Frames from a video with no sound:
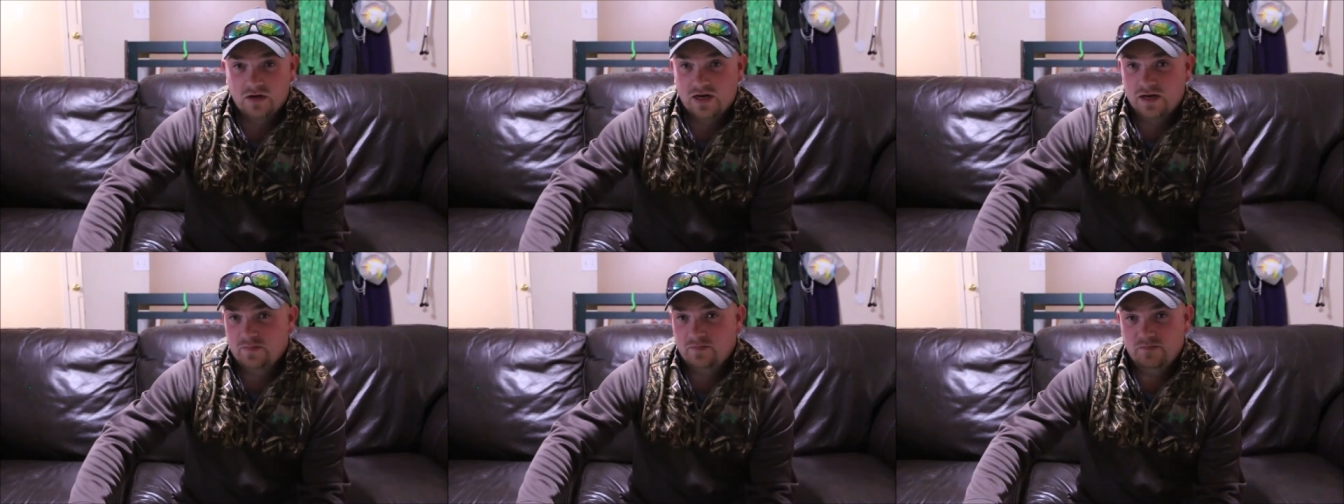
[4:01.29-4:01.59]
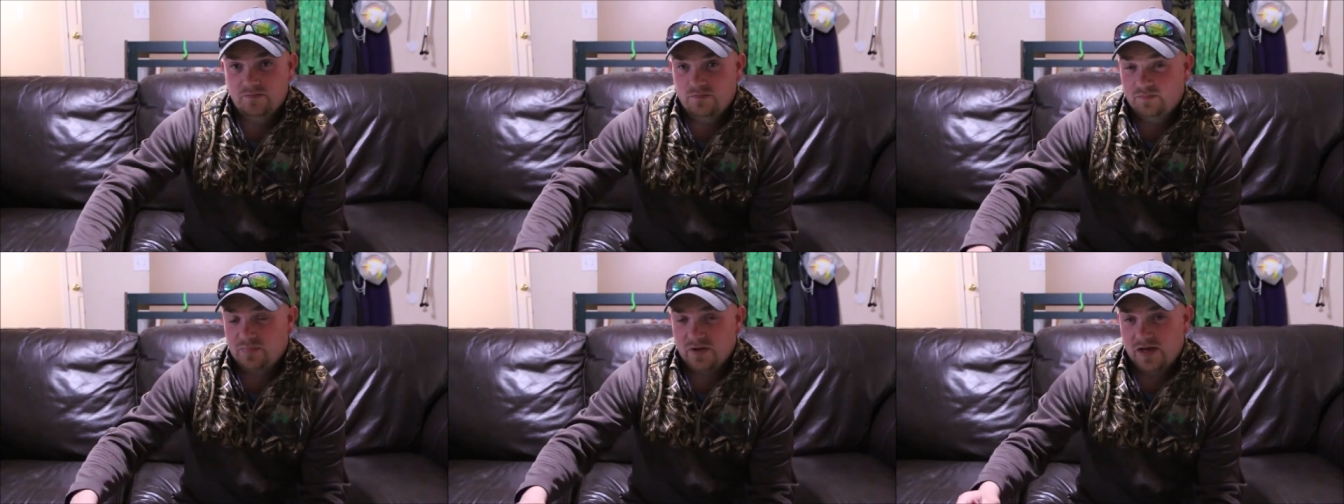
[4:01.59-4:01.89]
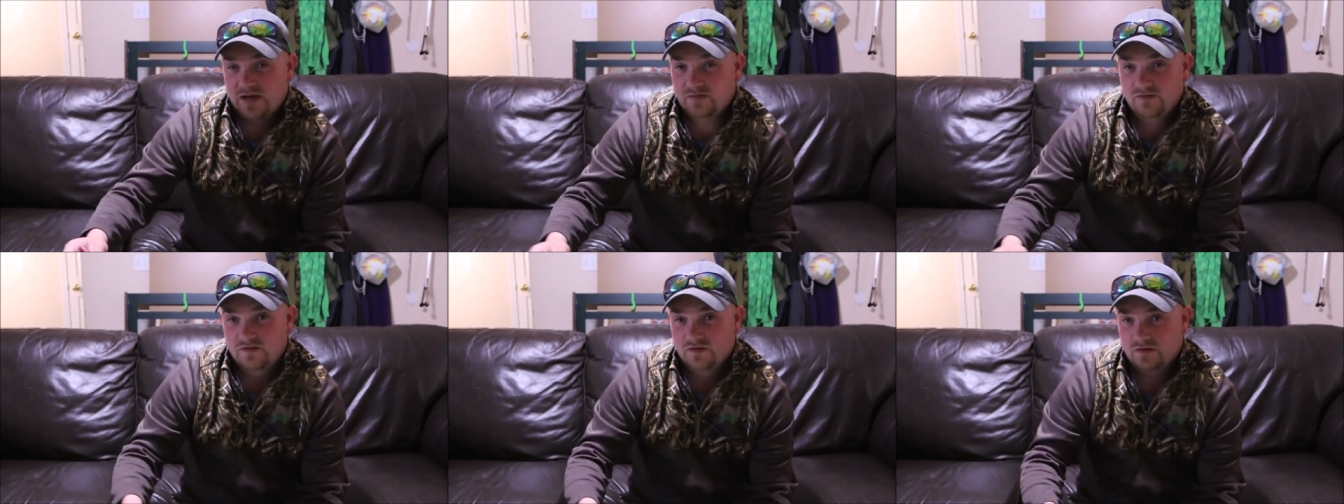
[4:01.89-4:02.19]
I
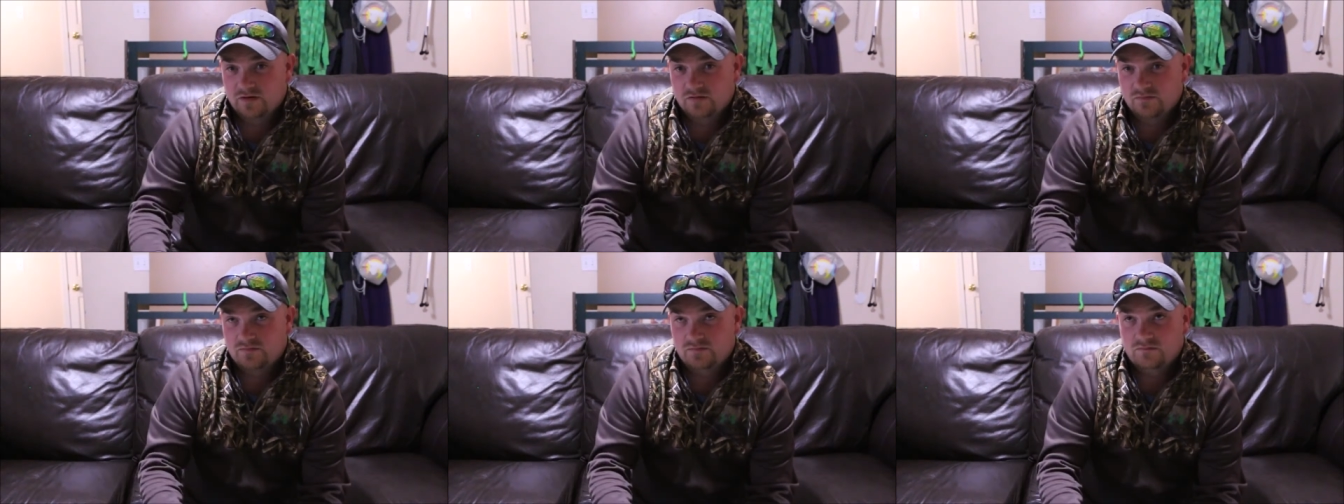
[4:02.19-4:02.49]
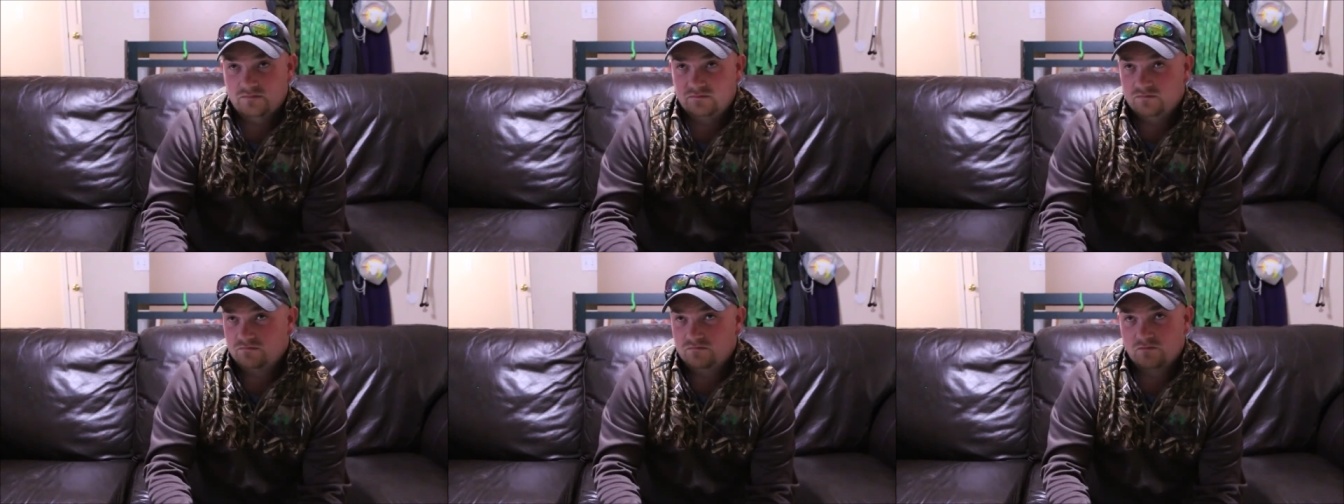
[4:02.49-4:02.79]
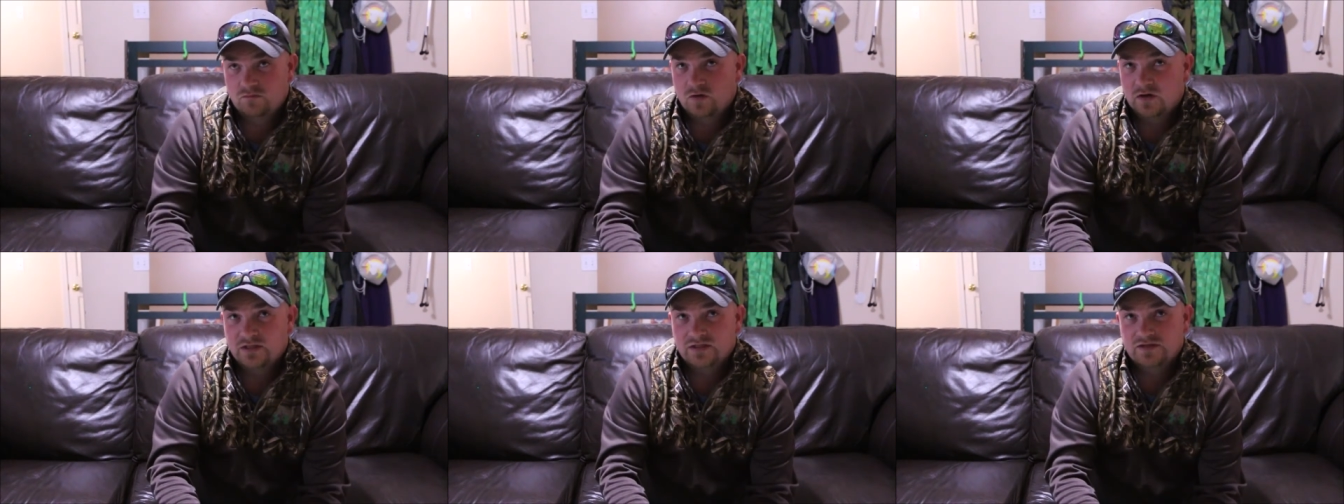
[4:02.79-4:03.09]
paid the,
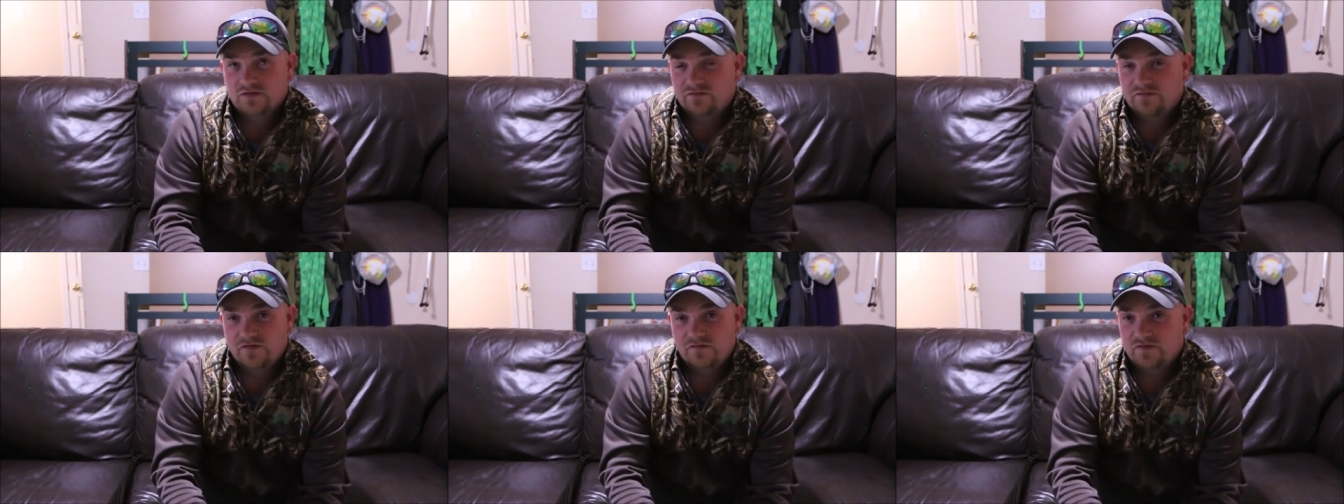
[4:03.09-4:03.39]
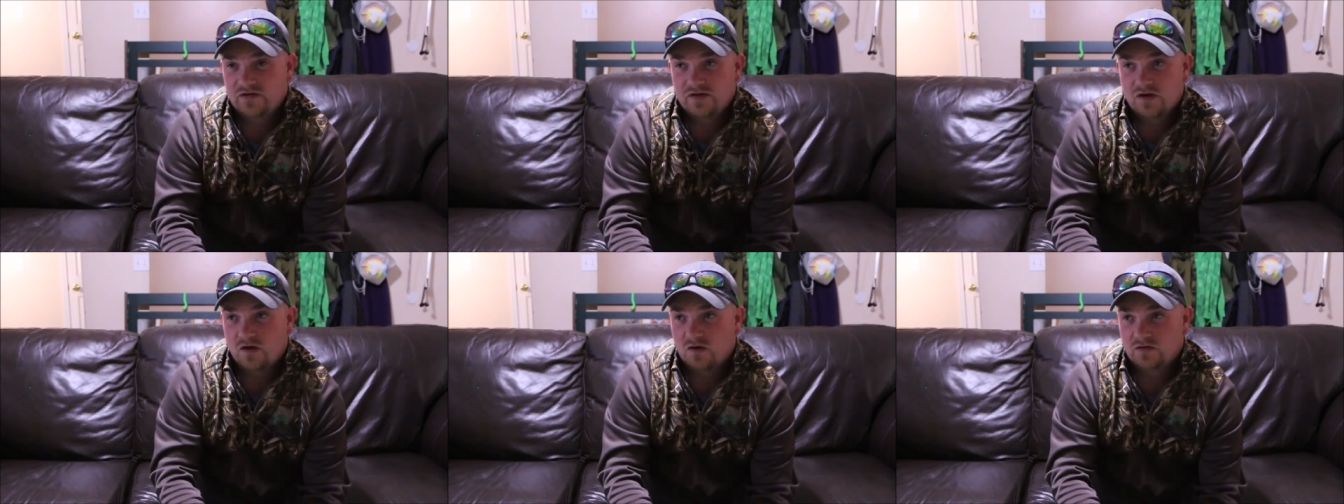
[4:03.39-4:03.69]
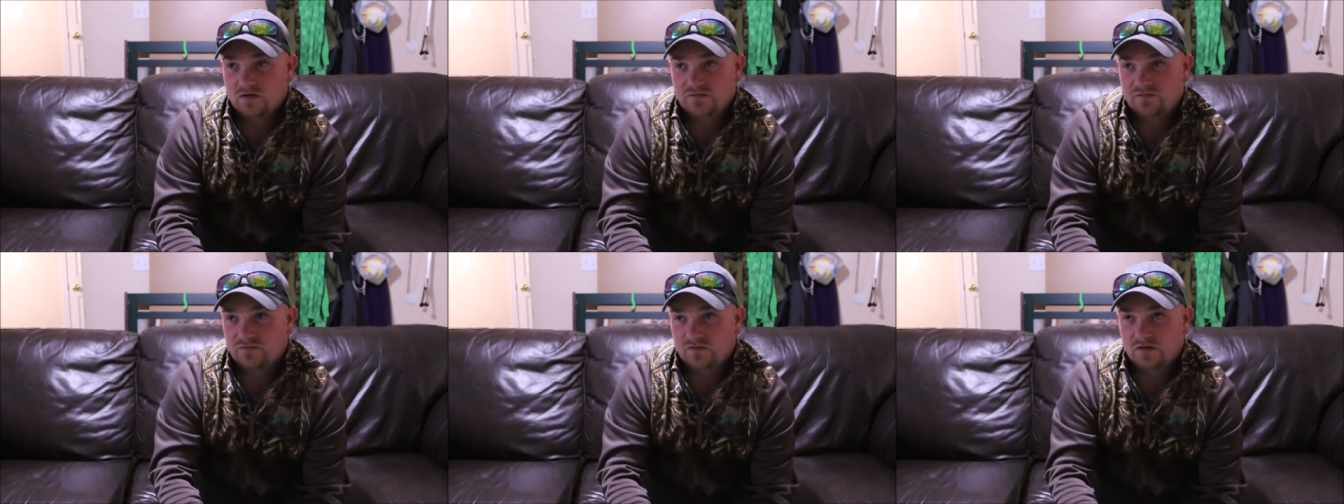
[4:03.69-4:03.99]

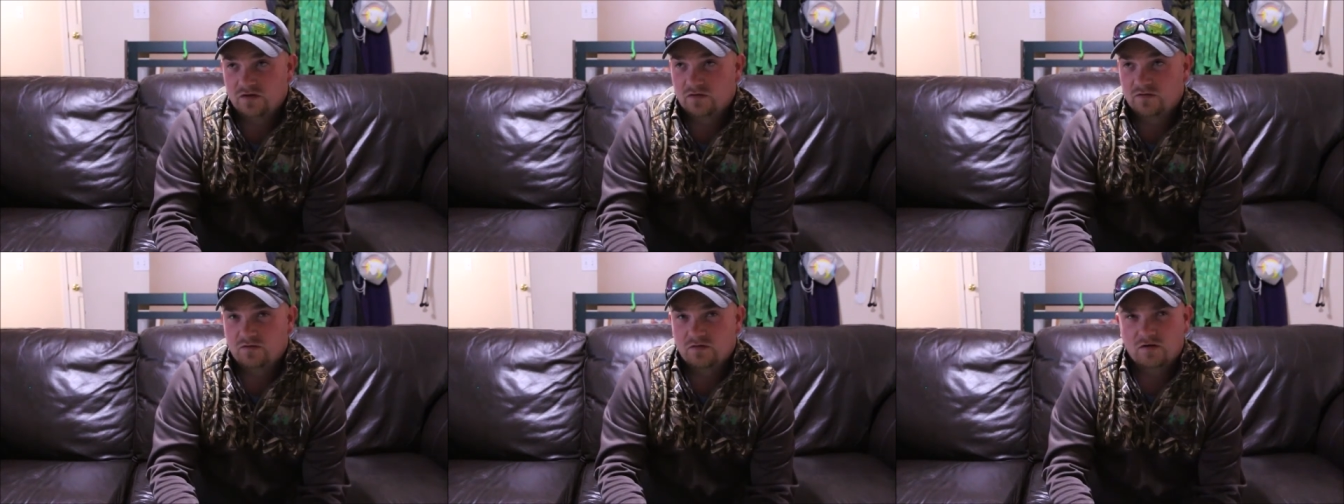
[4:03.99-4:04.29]
$50 for,